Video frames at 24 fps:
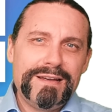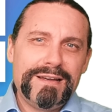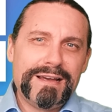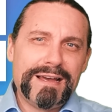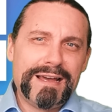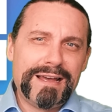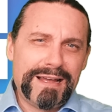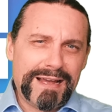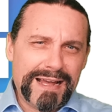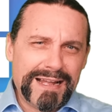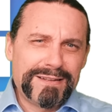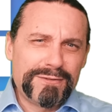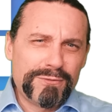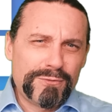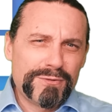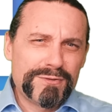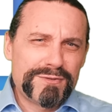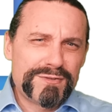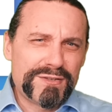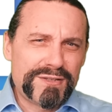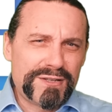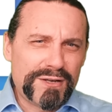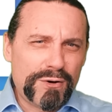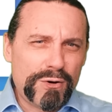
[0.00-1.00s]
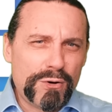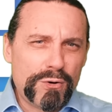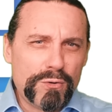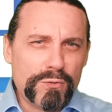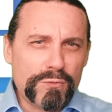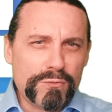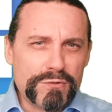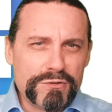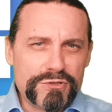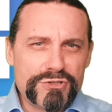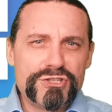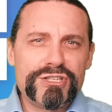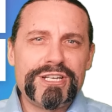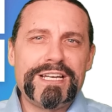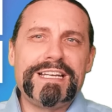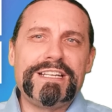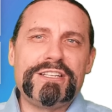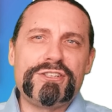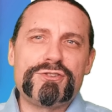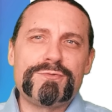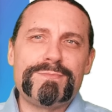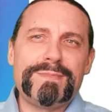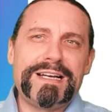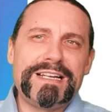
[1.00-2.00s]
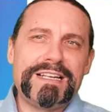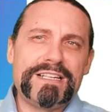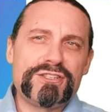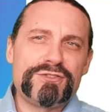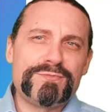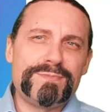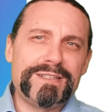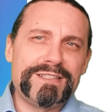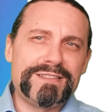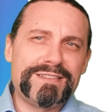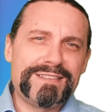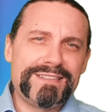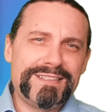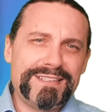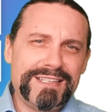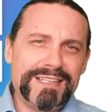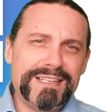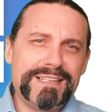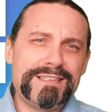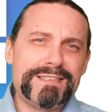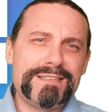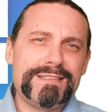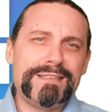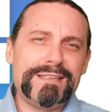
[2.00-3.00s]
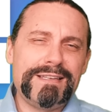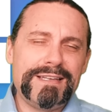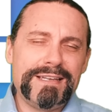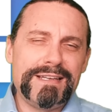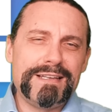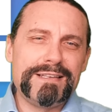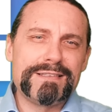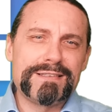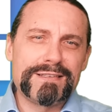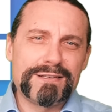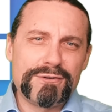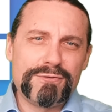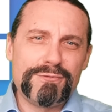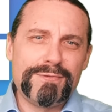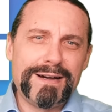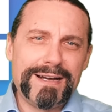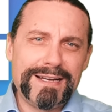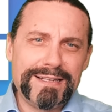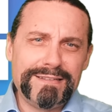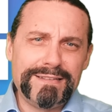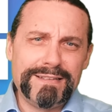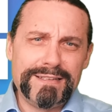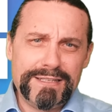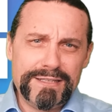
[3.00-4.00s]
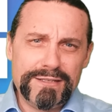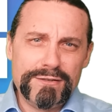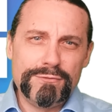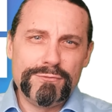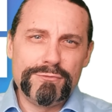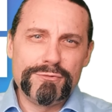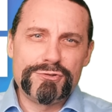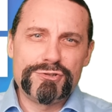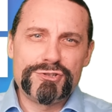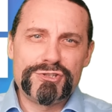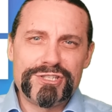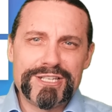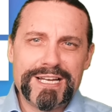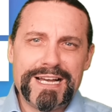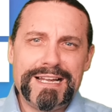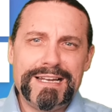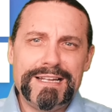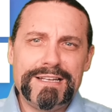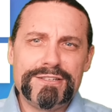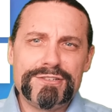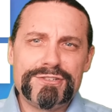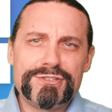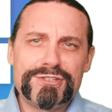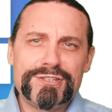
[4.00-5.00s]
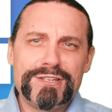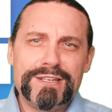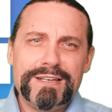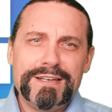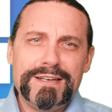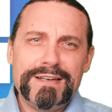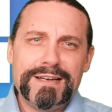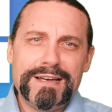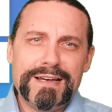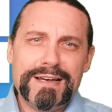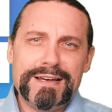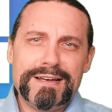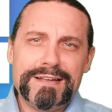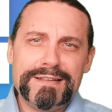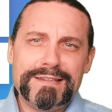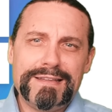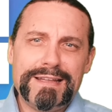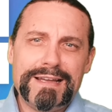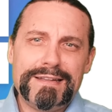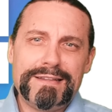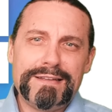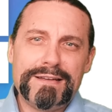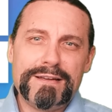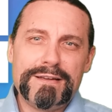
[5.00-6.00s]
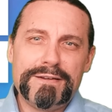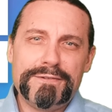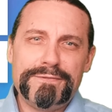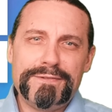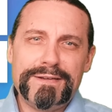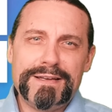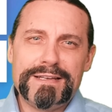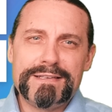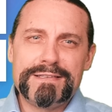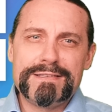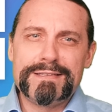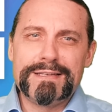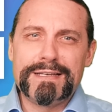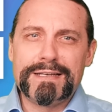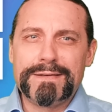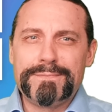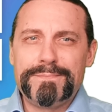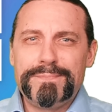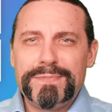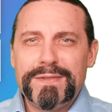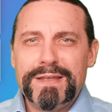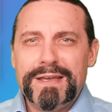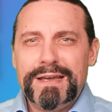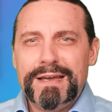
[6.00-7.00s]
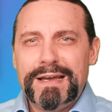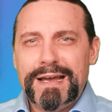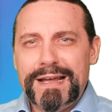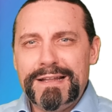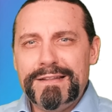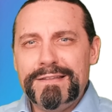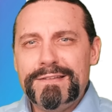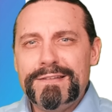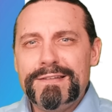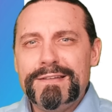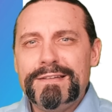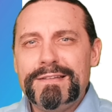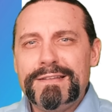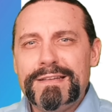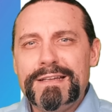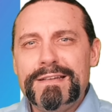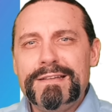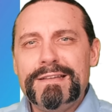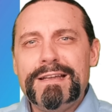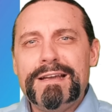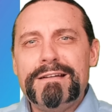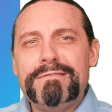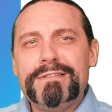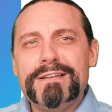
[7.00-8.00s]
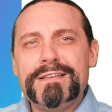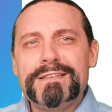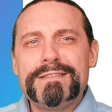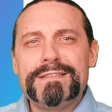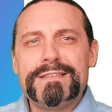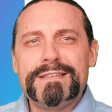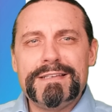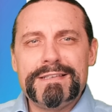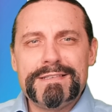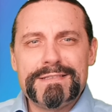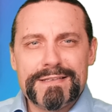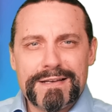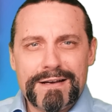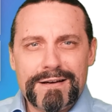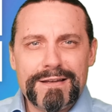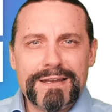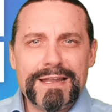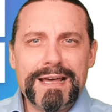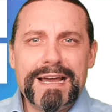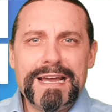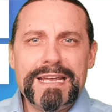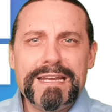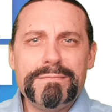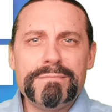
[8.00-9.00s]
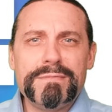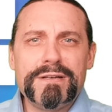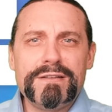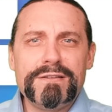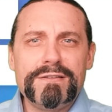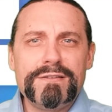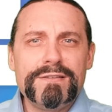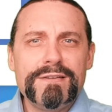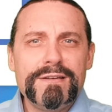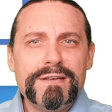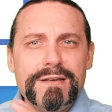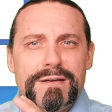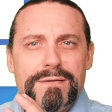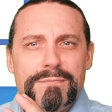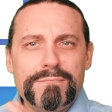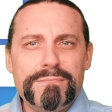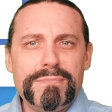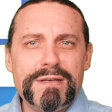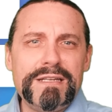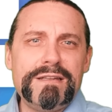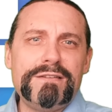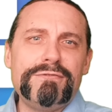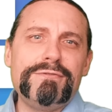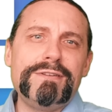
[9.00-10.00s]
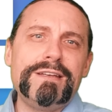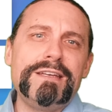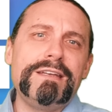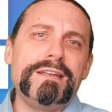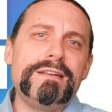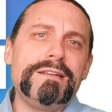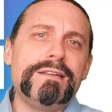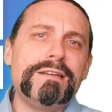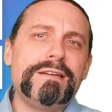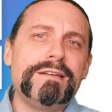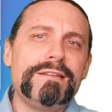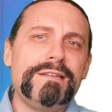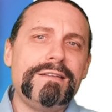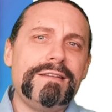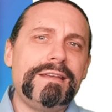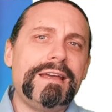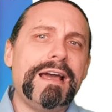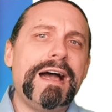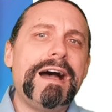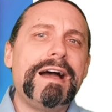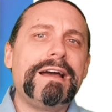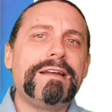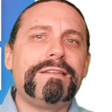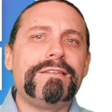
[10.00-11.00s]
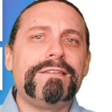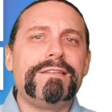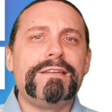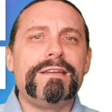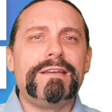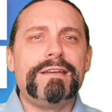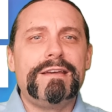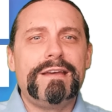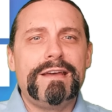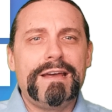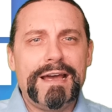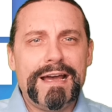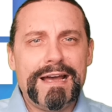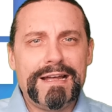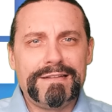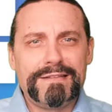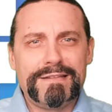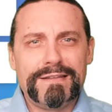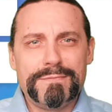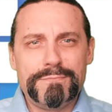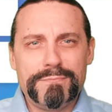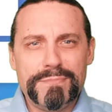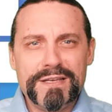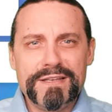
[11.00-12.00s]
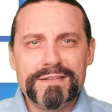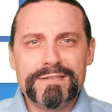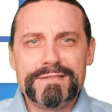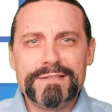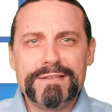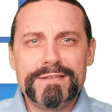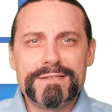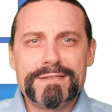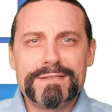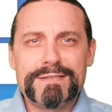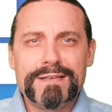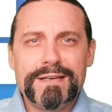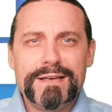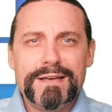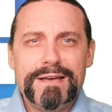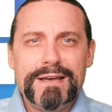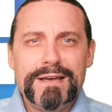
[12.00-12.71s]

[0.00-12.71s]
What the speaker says: And also the whole change management. This is quite a huge challenge that I am facing. And then there is this alignment between the IT and the business,